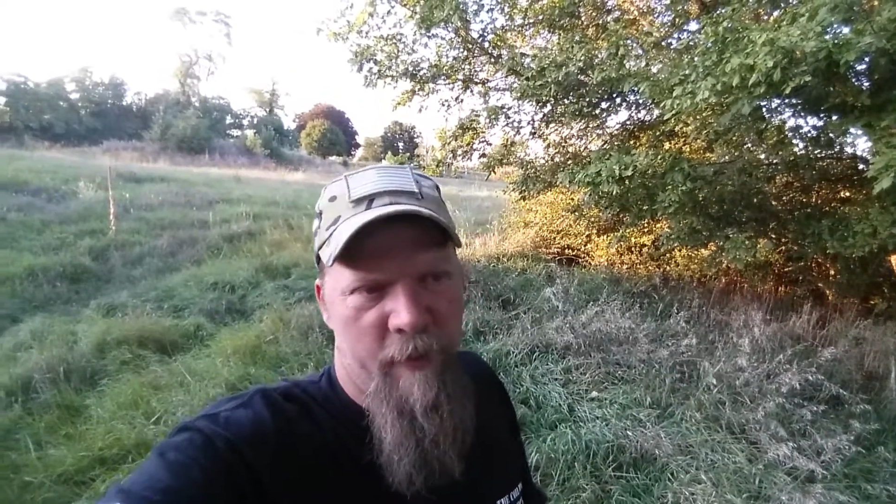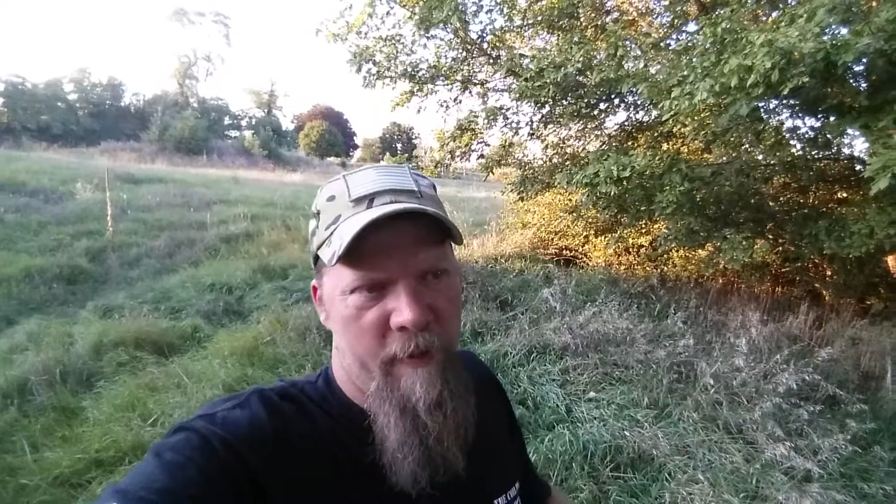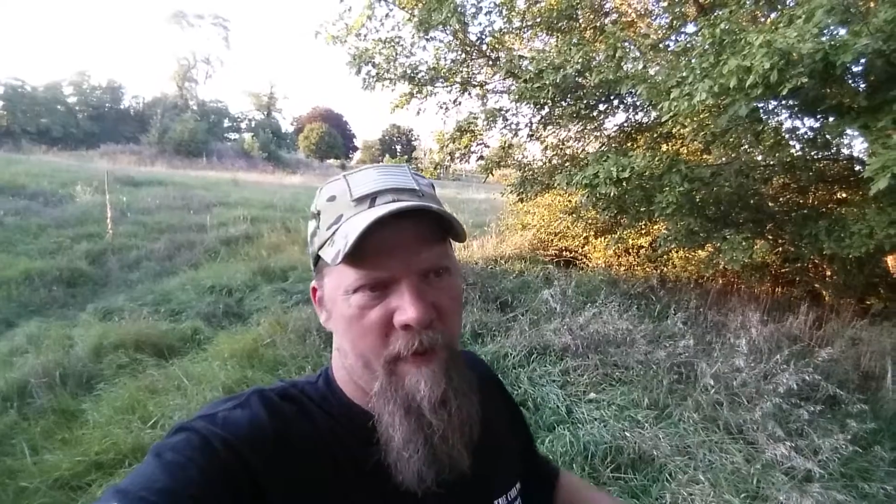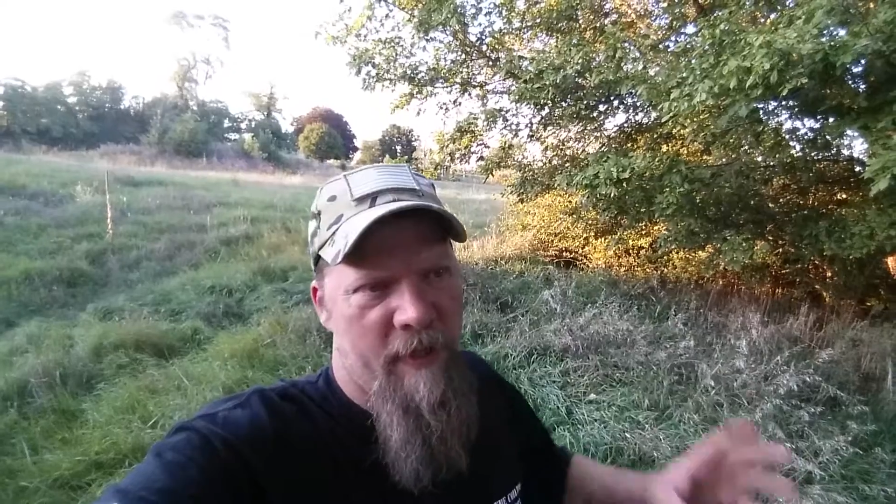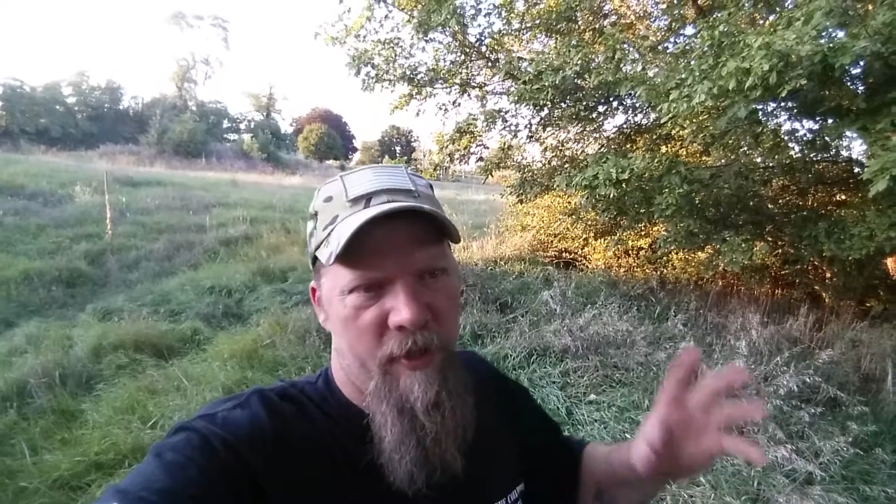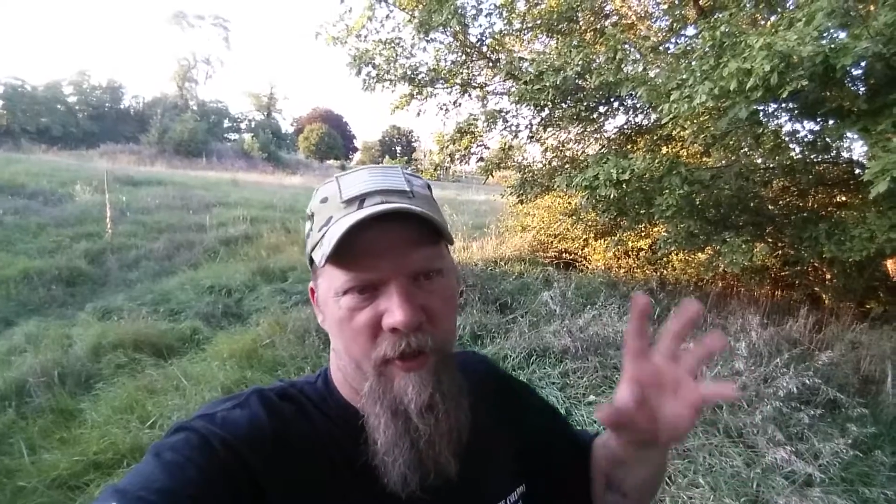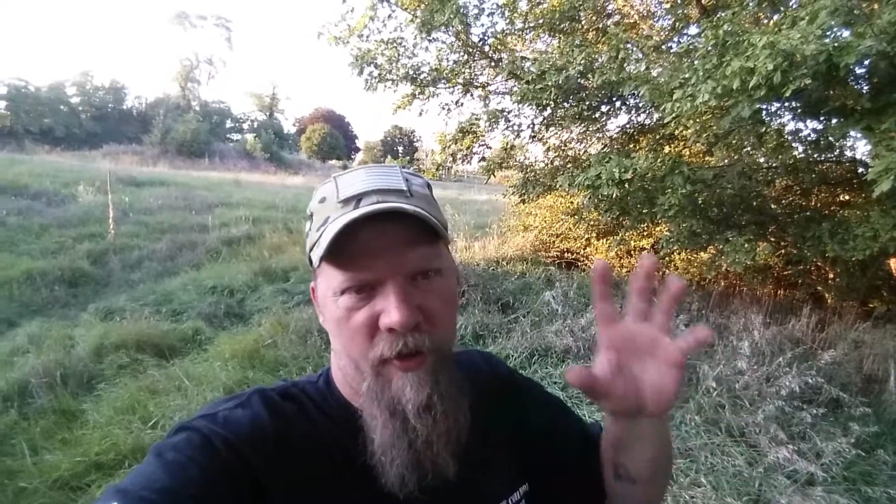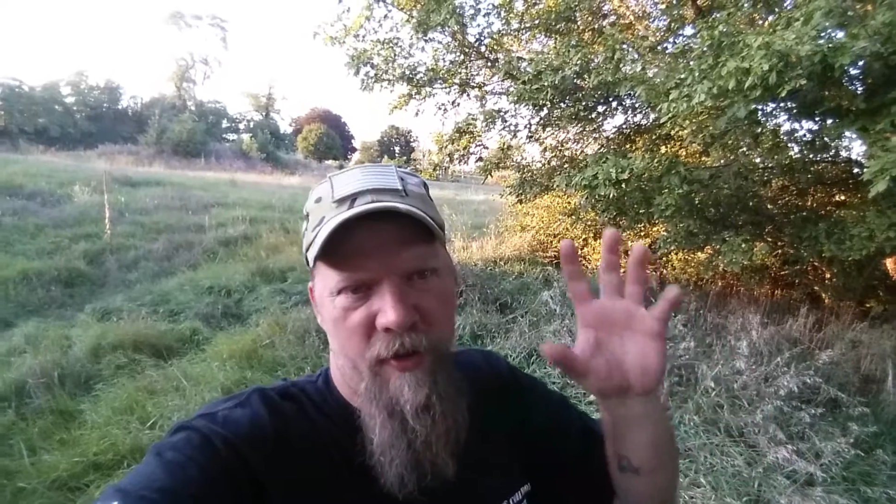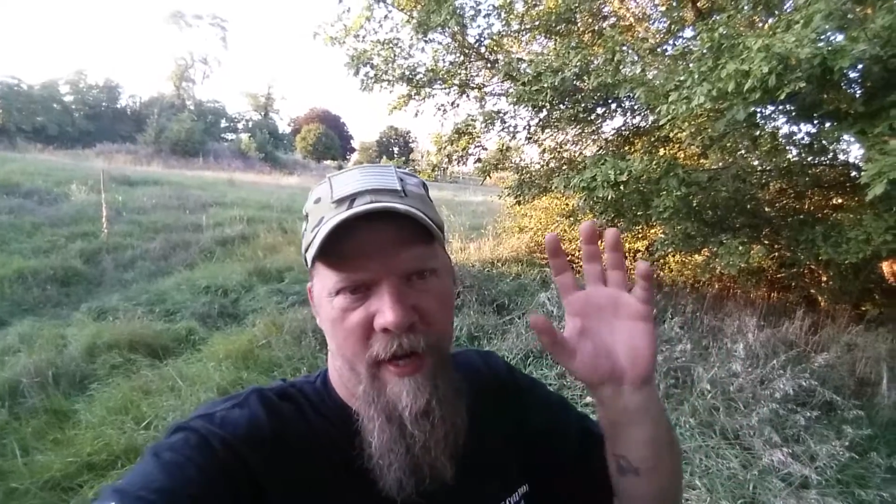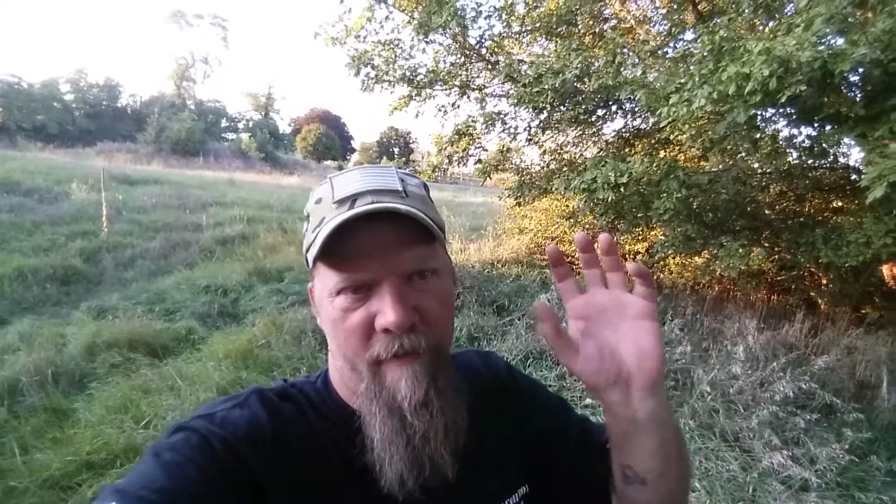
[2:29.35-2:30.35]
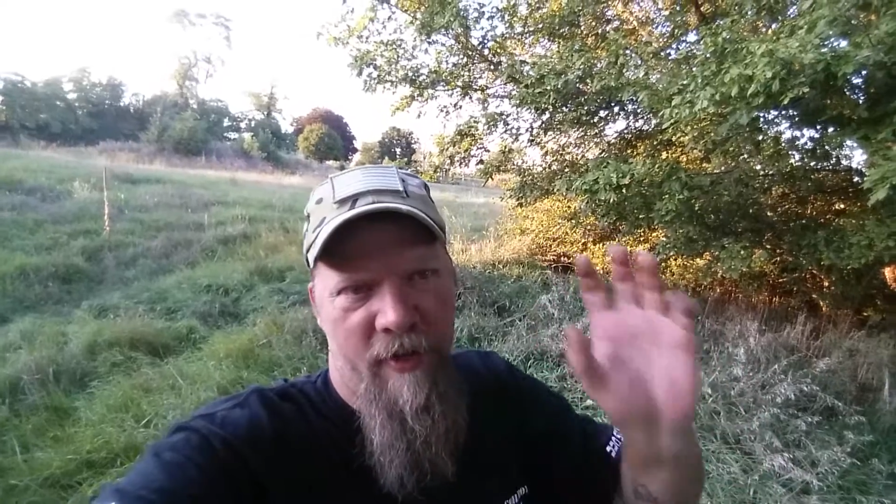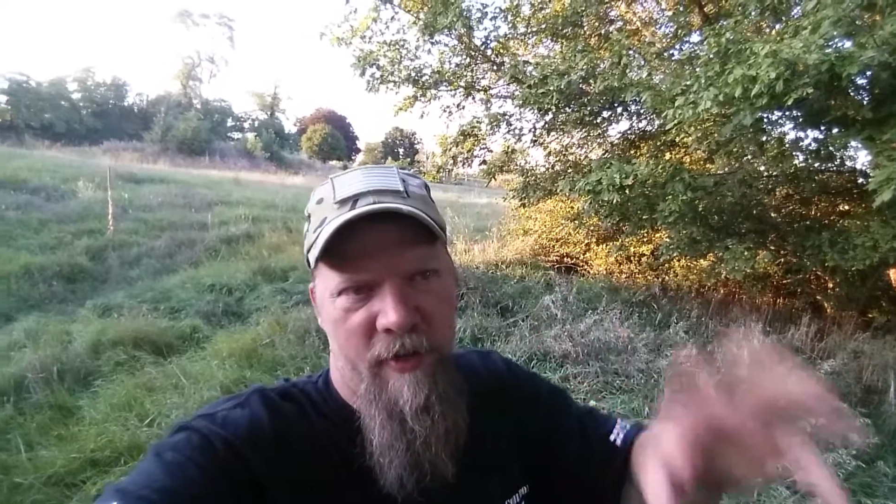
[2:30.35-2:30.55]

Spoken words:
Pretty much every